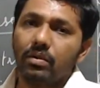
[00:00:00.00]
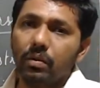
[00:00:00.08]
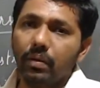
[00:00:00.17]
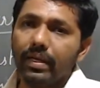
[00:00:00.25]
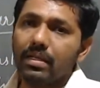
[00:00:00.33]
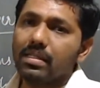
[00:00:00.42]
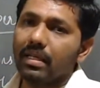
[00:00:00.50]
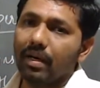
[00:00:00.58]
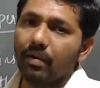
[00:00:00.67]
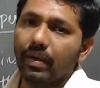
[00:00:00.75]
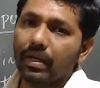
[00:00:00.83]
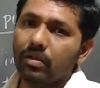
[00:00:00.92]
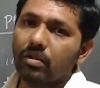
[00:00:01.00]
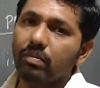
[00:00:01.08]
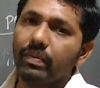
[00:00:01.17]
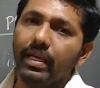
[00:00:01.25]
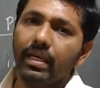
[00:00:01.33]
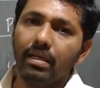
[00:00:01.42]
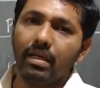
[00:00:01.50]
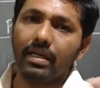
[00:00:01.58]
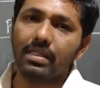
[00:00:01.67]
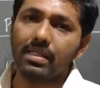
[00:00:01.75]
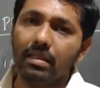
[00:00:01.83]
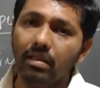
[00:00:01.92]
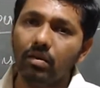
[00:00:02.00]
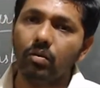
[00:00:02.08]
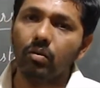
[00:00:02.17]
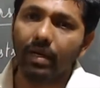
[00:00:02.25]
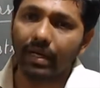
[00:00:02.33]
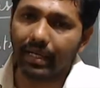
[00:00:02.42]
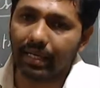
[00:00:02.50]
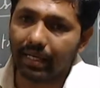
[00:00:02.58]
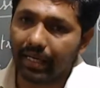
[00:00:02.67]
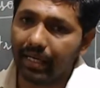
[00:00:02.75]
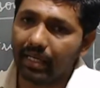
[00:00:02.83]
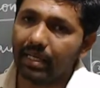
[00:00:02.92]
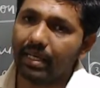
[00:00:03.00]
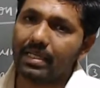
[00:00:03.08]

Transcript: 2 days are going to be as a working day